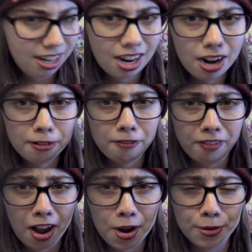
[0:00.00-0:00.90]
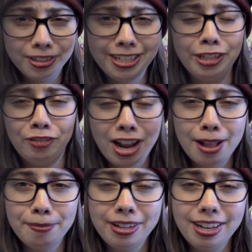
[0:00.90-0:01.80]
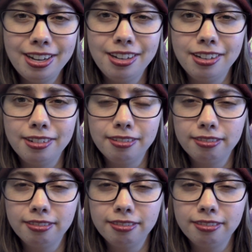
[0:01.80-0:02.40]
He kind of found his family